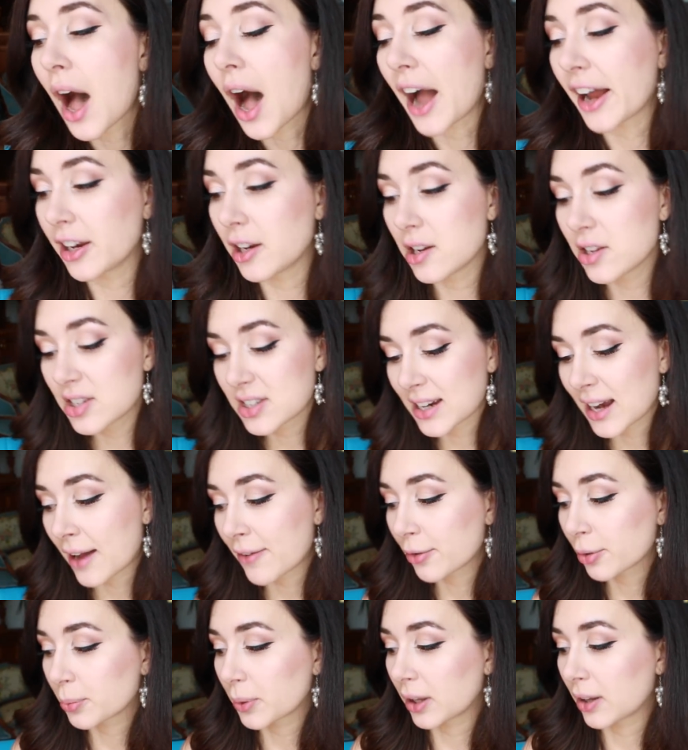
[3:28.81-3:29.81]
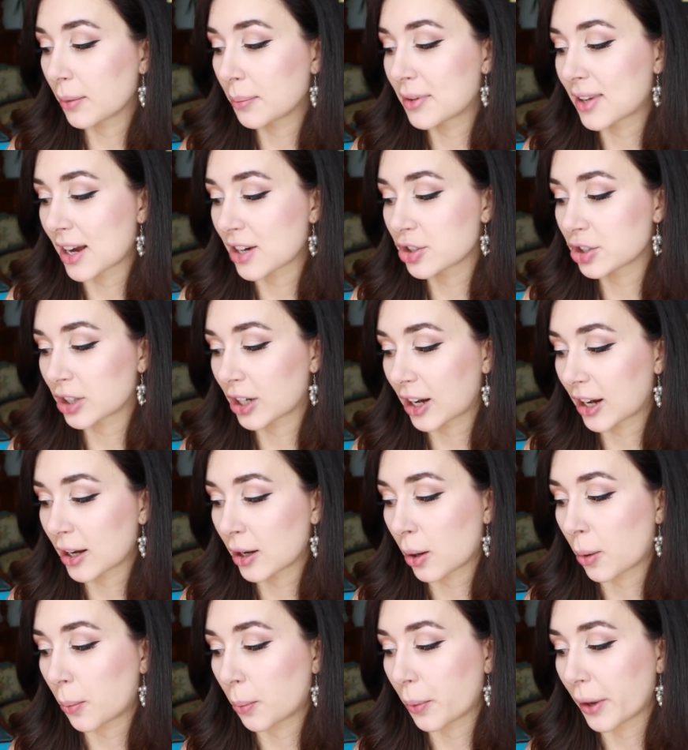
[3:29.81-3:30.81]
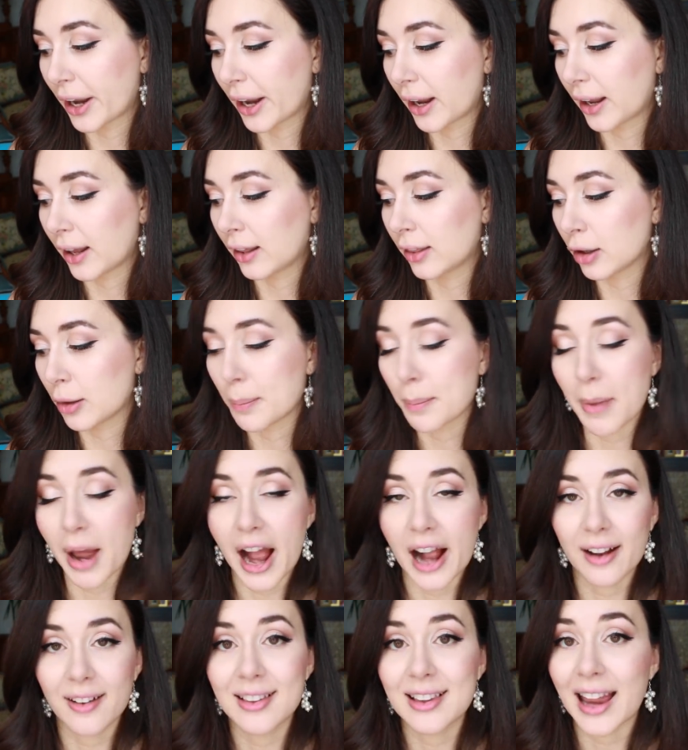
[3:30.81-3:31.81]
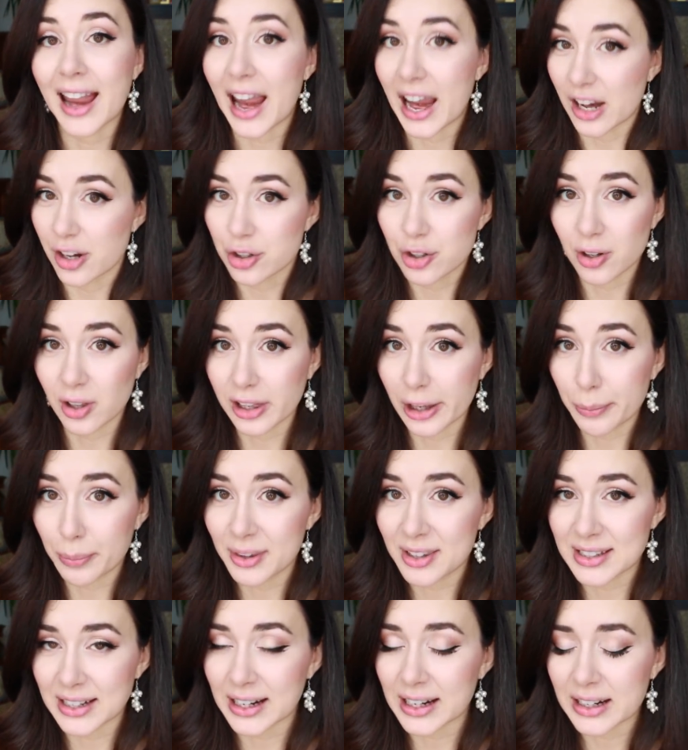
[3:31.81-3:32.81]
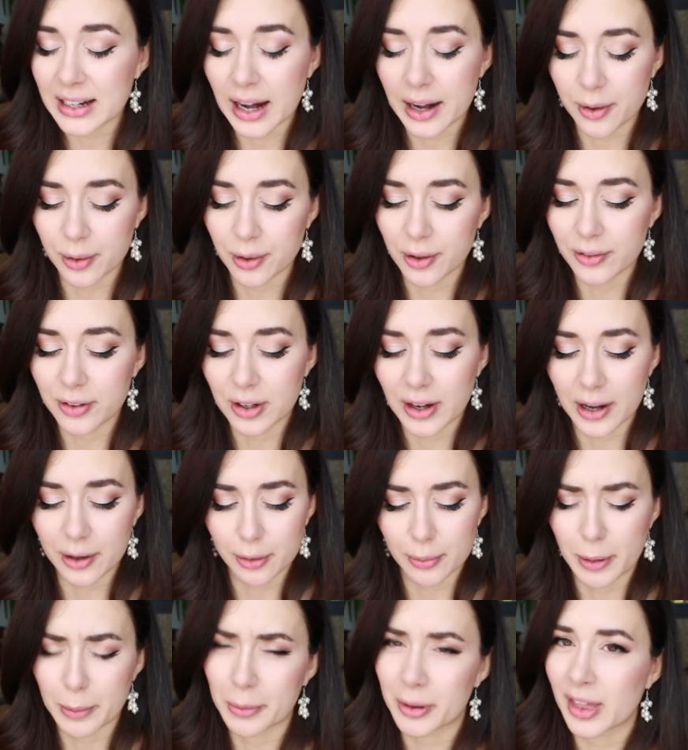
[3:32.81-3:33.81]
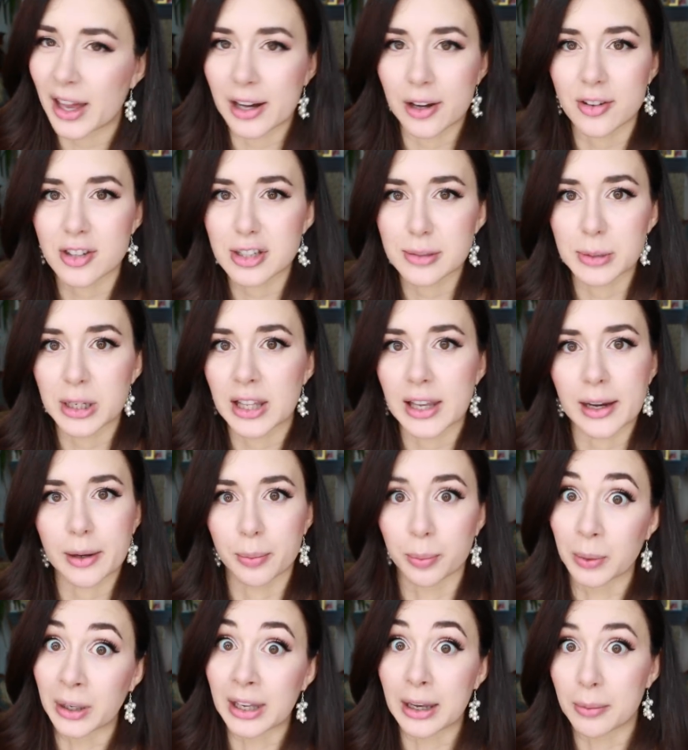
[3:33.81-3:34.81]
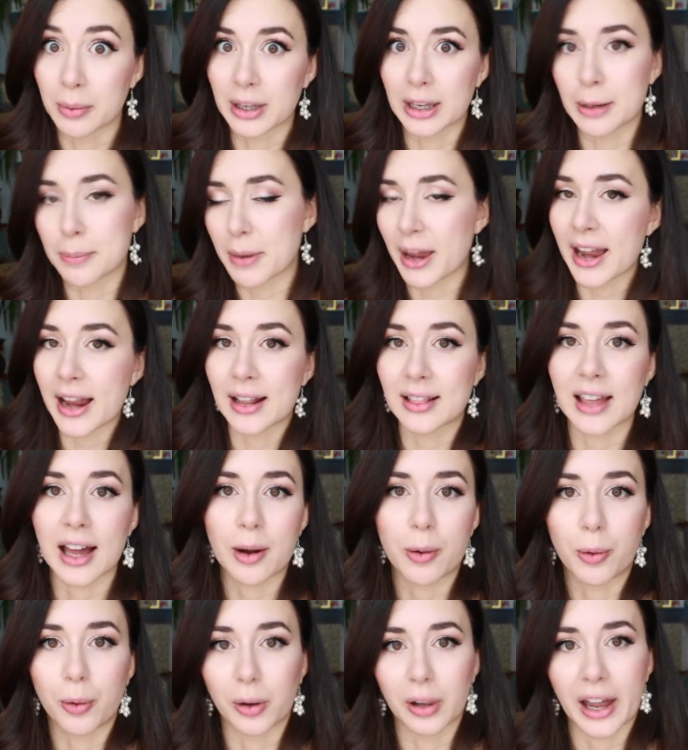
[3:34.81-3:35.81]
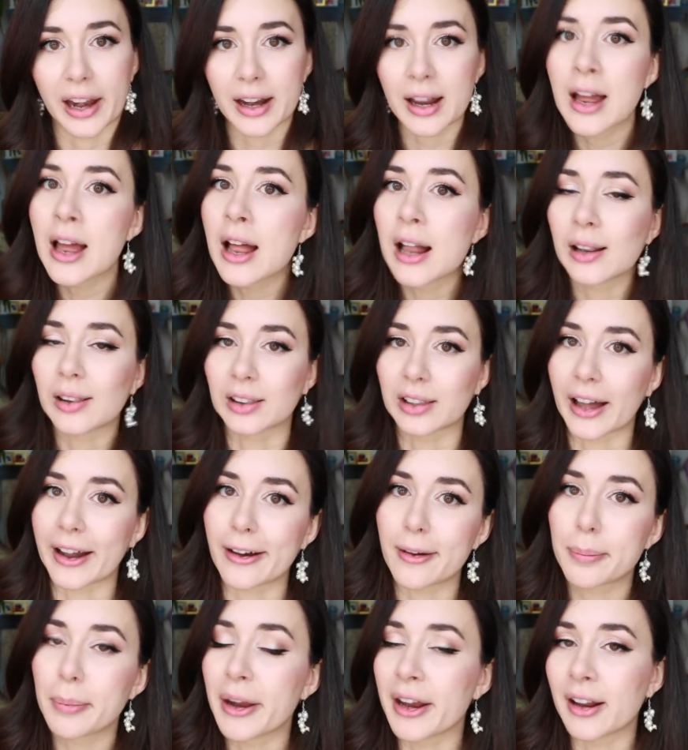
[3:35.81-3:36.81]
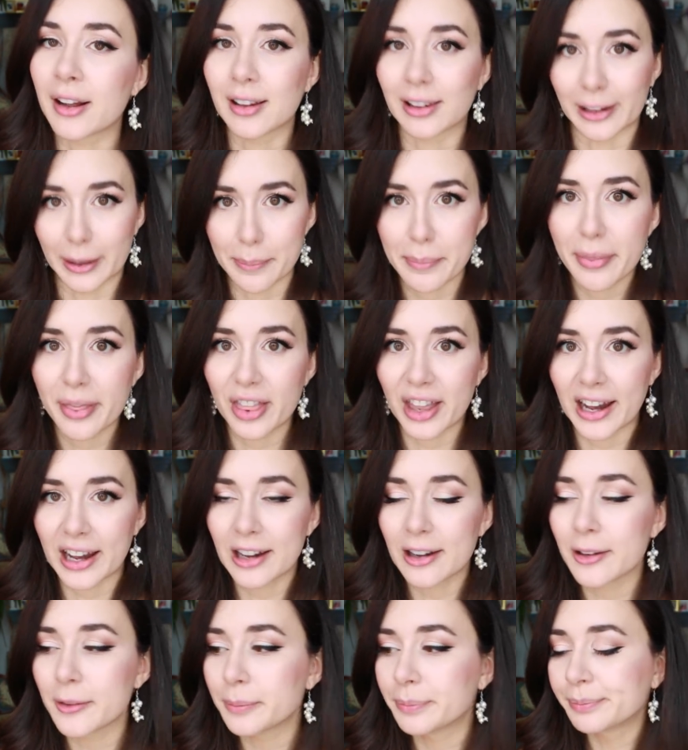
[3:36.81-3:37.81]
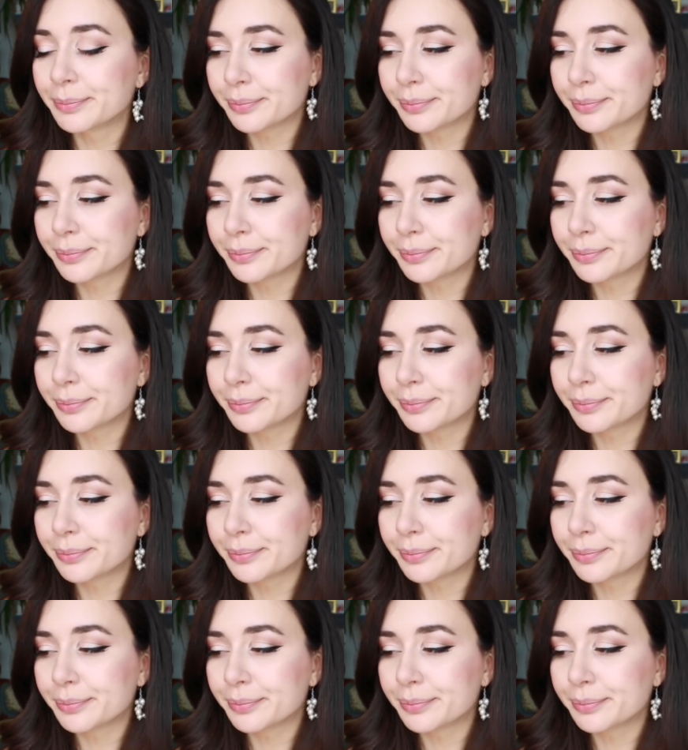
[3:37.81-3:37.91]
I used to have a real obsession with MAC's Angel lipstick. I don't know if you guys remember that used to be like really, really big, that whole like light pink lip thing.